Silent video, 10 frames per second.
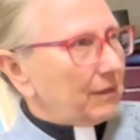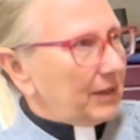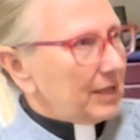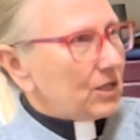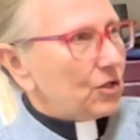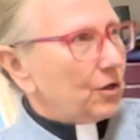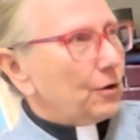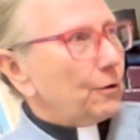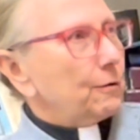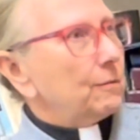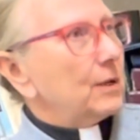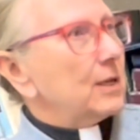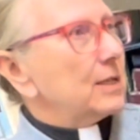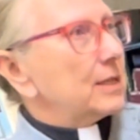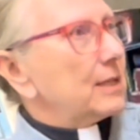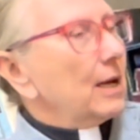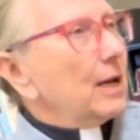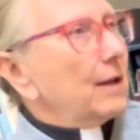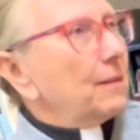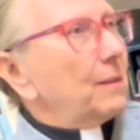this year was
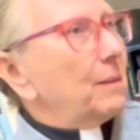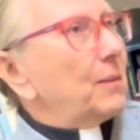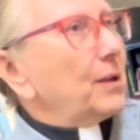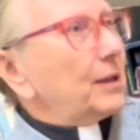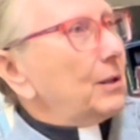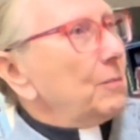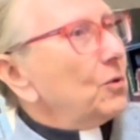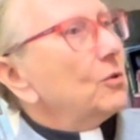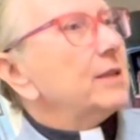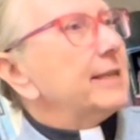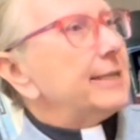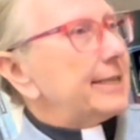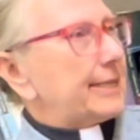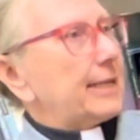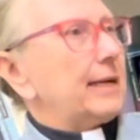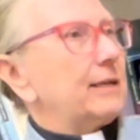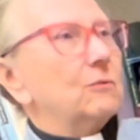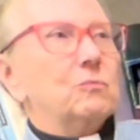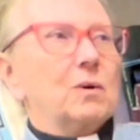the community decided,